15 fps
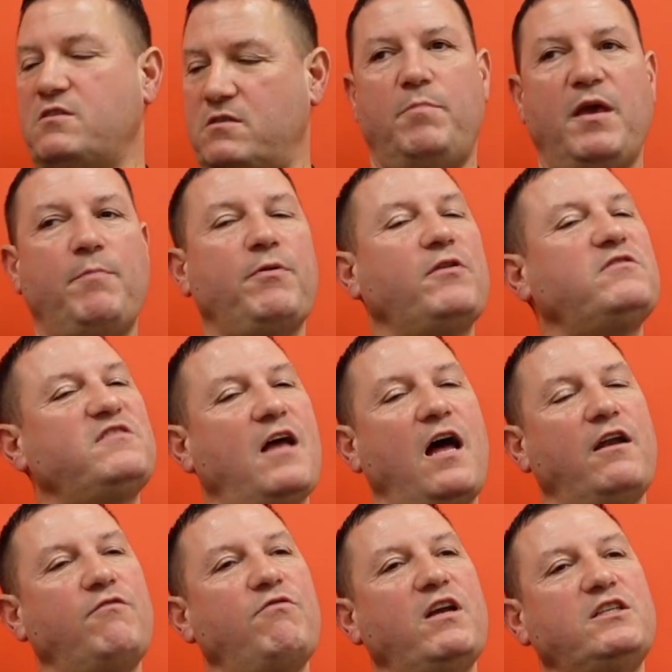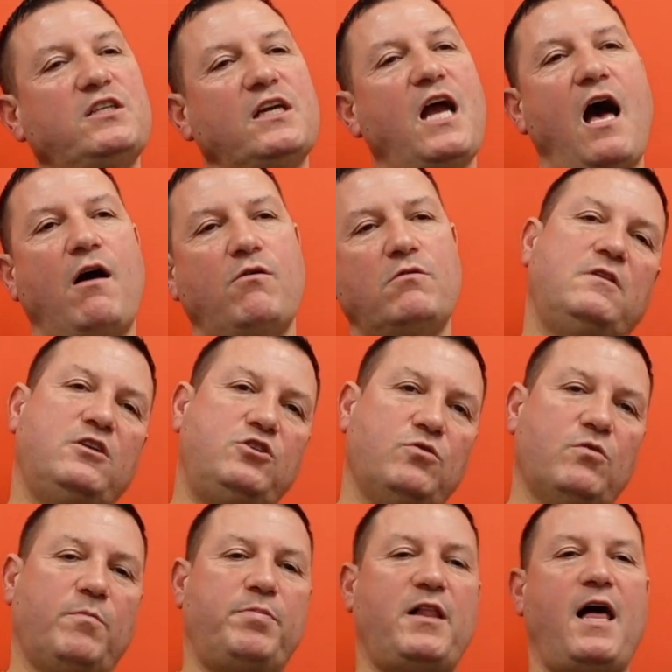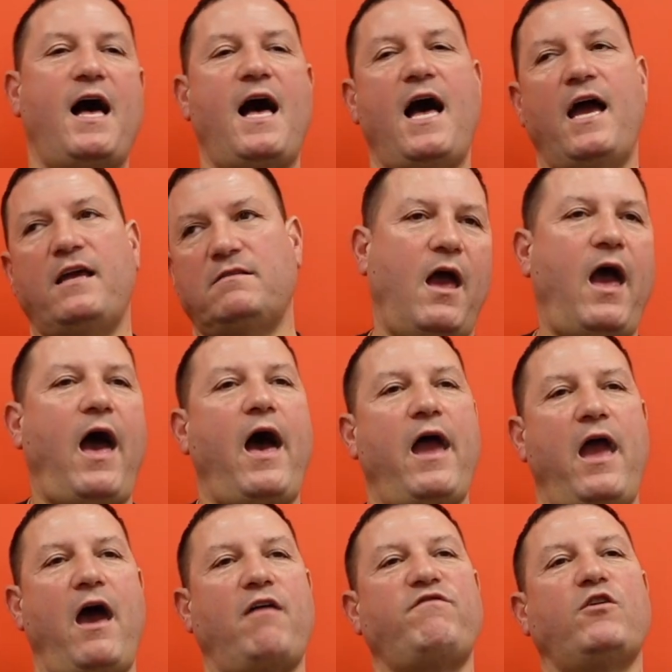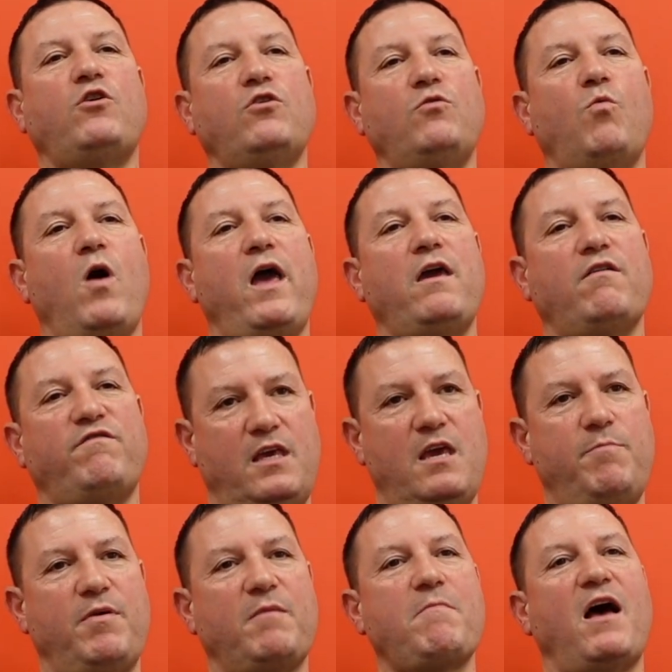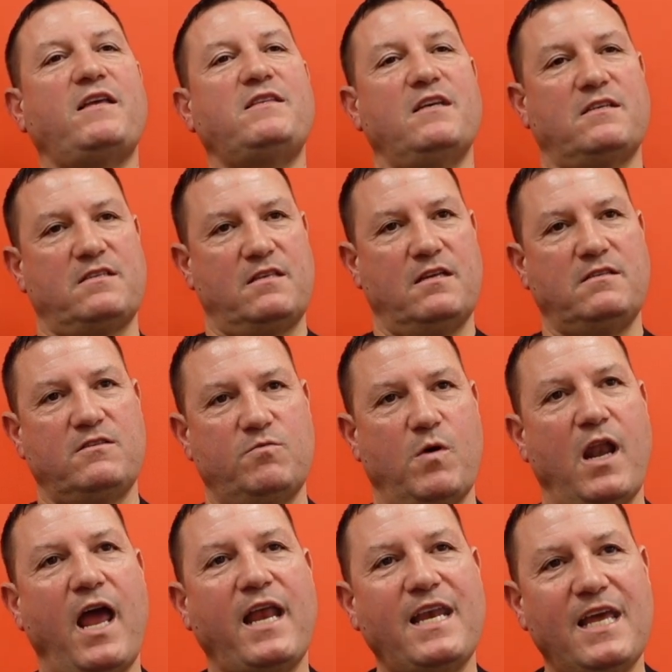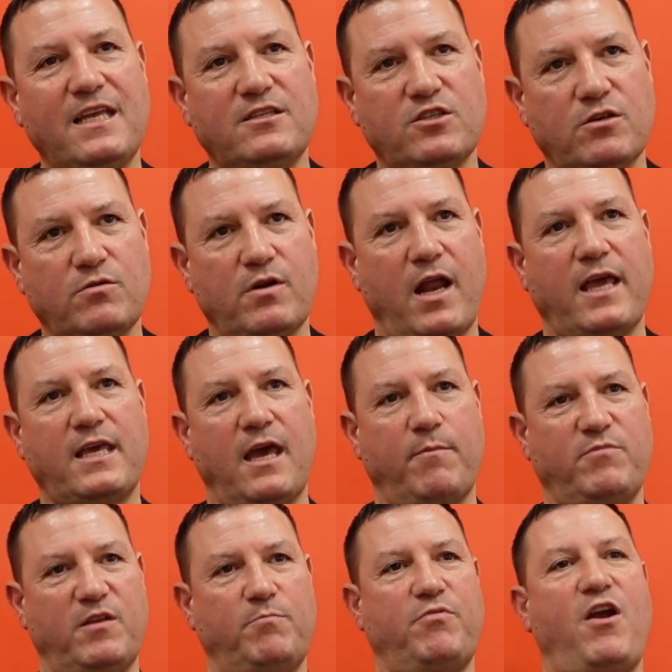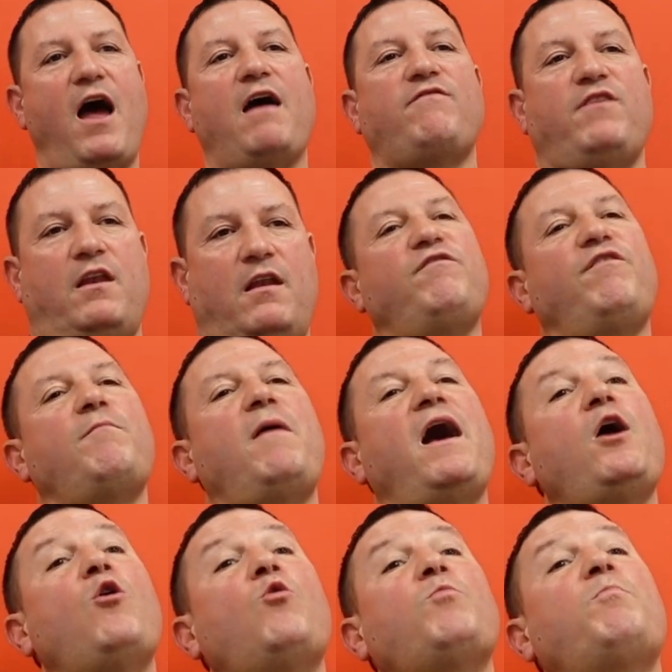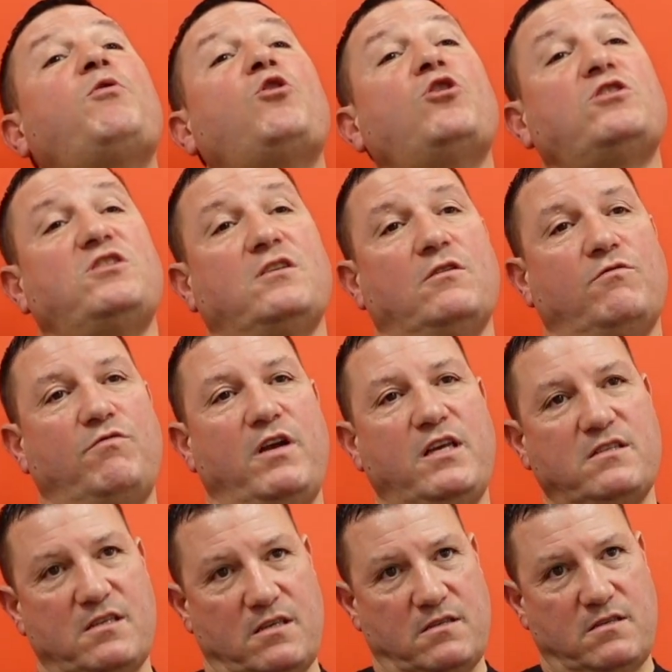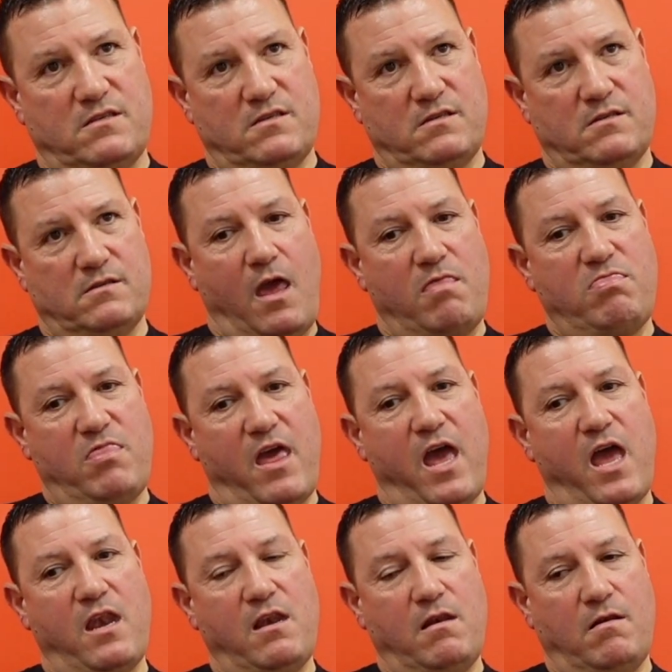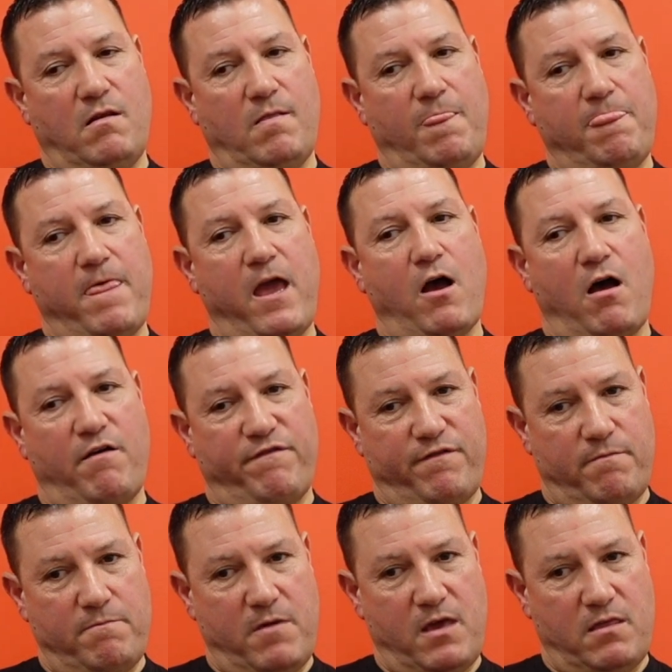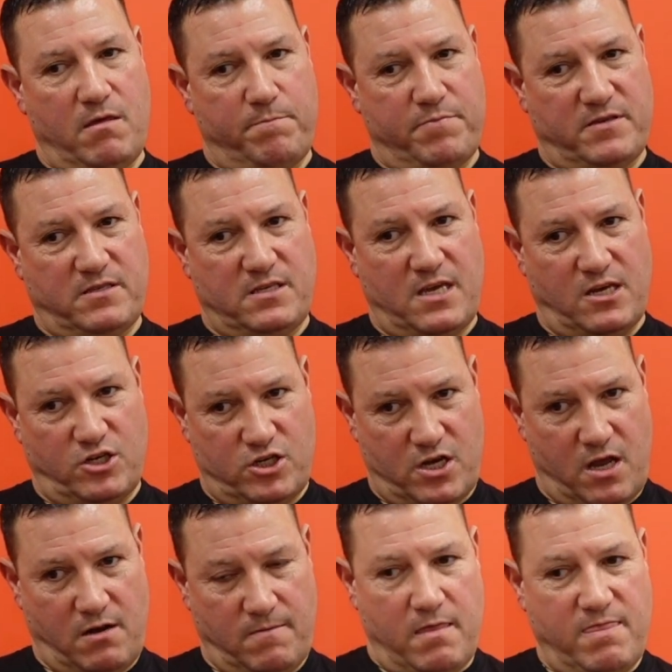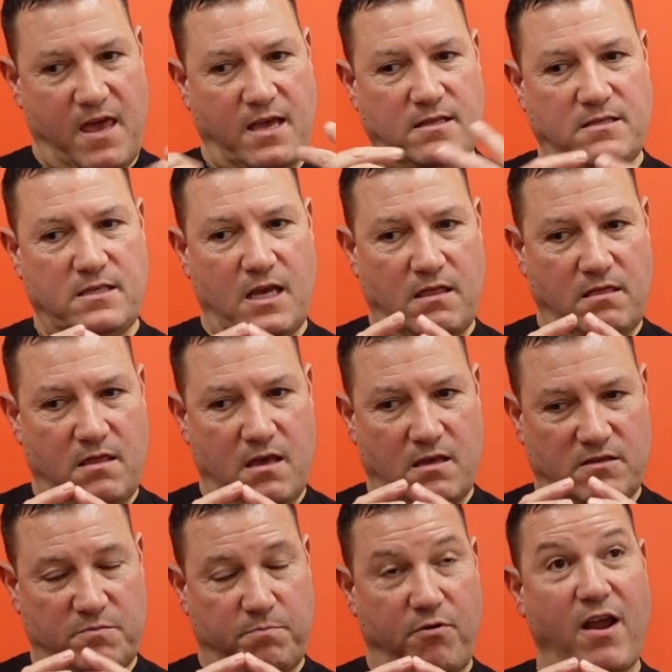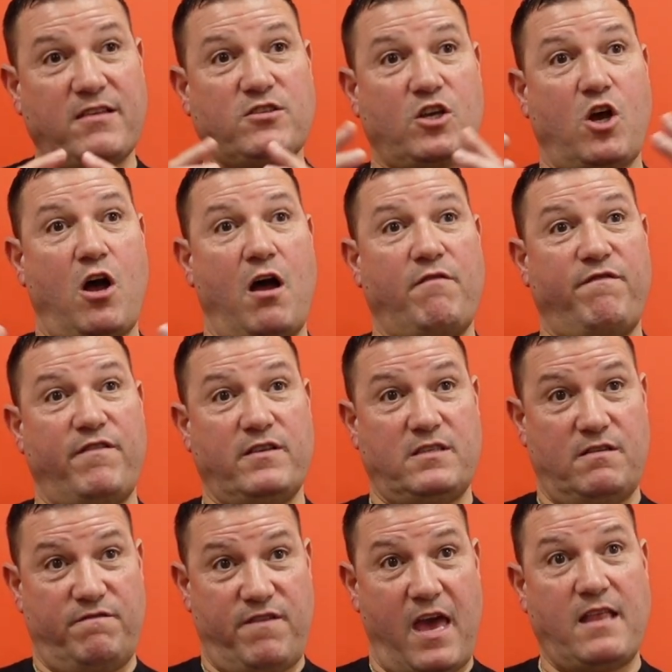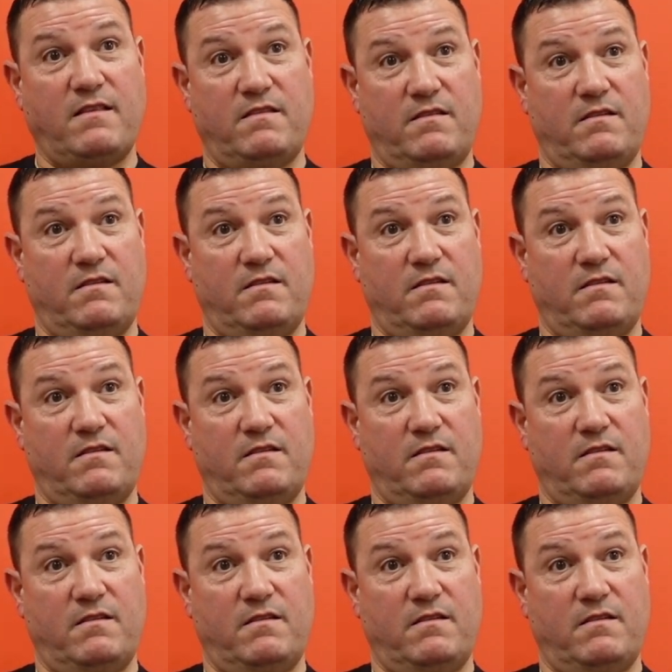People started reaching out. Did you apply? I have a good way of keeping my distance when I need to, and I kept it private for my own personal reasons. Right. And then they offered me the position, and they did this press conference event.